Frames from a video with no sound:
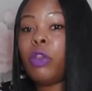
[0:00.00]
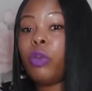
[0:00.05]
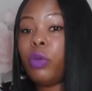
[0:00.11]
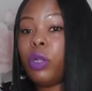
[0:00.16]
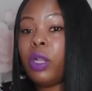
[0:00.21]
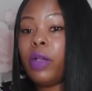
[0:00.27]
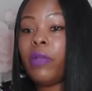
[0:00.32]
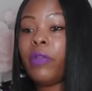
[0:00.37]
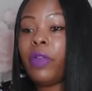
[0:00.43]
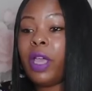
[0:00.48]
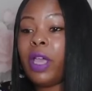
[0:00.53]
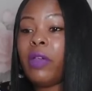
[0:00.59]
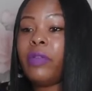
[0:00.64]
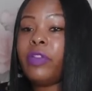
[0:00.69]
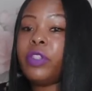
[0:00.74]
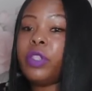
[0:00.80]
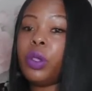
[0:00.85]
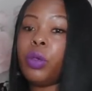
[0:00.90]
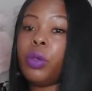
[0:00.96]
your love
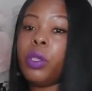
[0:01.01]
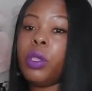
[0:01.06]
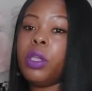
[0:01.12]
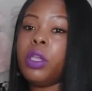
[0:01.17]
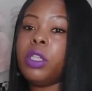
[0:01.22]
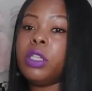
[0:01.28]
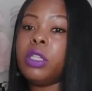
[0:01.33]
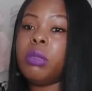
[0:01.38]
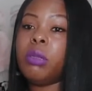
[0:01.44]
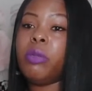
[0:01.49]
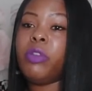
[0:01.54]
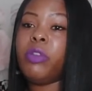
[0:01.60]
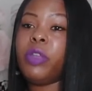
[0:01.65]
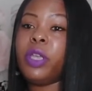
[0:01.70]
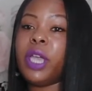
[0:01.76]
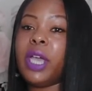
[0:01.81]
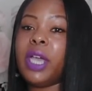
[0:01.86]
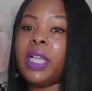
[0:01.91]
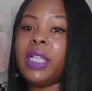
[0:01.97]
life. So some of you
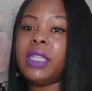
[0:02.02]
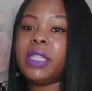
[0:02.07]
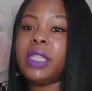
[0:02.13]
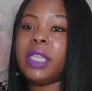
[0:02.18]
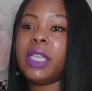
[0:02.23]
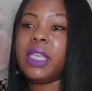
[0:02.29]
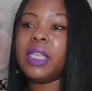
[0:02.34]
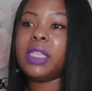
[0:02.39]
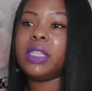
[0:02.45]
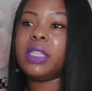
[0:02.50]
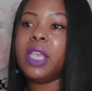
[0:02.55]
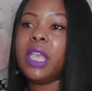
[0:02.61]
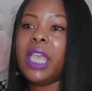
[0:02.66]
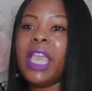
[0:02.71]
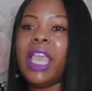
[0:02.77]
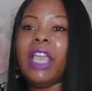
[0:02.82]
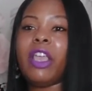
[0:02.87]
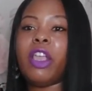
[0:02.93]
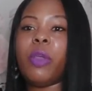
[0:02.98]
guys, it
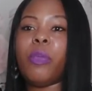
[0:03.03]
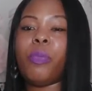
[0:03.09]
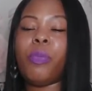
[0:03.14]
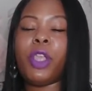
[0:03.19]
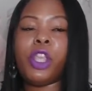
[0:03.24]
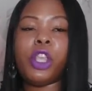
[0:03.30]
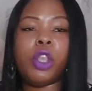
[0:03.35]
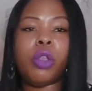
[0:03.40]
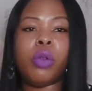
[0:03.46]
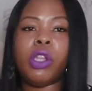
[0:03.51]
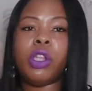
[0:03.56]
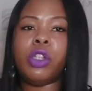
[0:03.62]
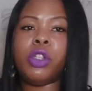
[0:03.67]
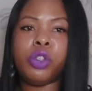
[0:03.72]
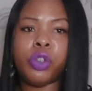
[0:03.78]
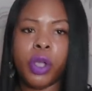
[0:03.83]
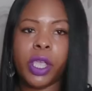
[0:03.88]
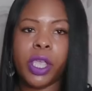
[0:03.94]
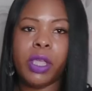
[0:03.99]
could be you
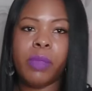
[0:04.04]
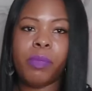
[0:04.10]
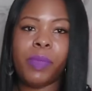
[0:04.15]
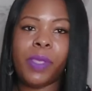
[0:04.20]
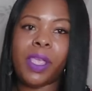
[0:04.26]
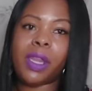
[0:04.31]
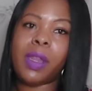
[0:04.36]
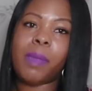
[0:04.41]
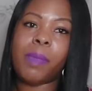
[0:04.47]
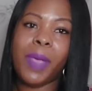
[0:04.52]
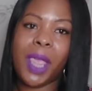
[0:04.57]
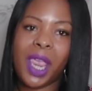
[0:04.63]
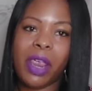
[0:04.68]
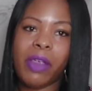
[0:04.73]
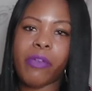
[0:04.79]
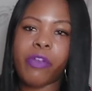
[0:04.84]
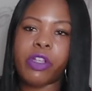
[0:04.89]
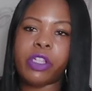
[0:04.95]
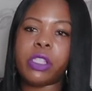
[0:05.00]
enjoying being a
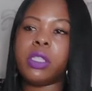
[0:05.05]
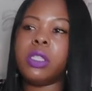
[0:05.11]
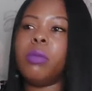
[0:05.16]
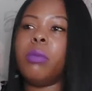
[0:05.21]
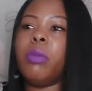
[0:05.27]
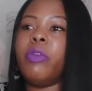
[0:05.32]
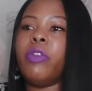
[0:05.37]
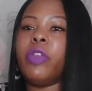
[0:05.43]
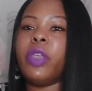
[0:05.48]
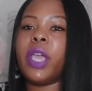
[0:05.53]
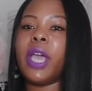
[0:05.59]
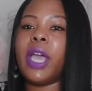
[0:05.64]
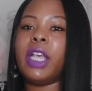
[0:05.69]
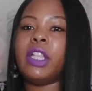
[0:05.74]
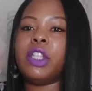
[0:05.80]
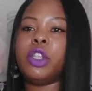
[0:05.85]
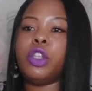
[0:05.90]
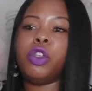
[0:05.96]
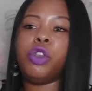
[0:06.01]
parent. Some of you
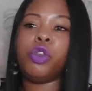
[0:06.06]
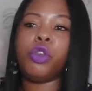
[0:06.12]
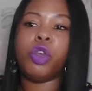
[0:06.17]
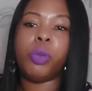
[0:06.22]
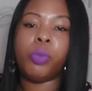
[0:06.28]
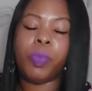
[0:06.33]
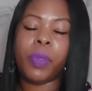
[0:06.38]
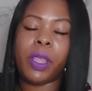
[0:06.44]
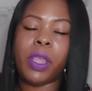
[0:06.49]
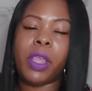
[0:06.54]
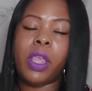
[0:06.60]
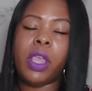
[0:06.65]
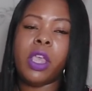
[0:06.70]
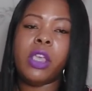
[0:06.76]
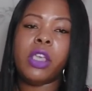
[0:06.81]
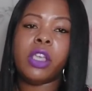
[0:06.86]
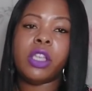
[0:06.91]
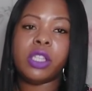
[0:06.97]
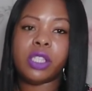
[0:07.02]
guys, you could be
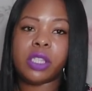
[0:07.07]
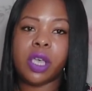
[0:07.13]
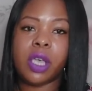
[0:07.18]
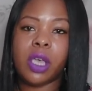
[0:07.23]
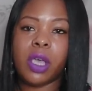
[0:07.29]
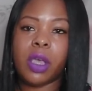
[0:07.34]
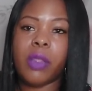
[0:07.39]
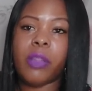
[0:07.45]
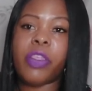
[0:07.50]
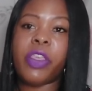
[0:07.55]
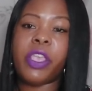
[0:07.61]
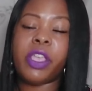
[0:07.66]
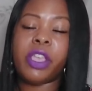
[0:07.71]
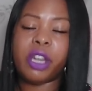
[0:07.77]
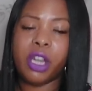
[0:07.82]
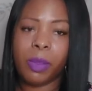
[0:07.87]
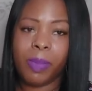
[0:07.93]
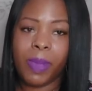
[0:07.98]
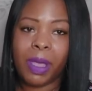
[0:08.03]

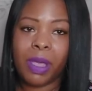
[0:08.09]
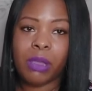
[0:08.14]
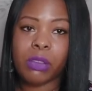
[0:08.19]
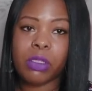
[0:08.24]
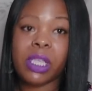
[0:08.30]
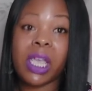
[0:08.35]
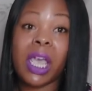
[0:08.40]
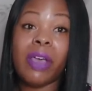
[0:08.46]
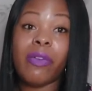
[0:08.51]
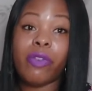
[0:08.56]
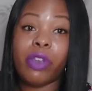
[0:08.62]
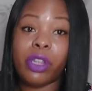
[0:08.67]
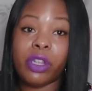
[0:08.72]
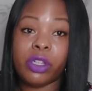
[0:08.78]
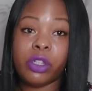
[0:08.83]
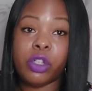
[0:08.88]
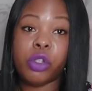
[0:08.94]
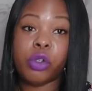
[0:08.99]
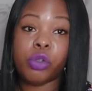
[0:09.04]
thinking about
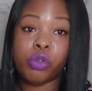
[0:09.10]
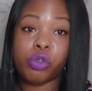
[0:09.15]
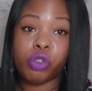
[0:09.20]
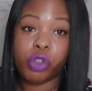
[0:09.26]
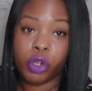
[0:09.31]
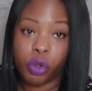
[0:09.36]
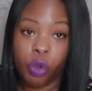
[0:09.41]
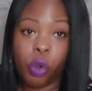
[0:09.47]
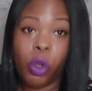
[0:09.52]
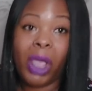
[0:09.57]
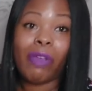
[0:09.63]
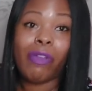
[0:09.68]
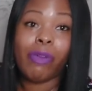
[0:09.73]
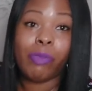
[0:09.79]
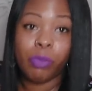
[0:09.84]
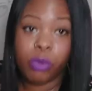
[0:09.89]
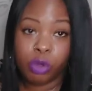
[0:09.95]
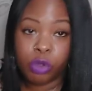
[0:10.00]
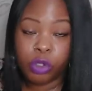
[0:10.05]
having children or
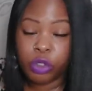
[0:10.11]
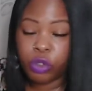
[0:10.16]
having more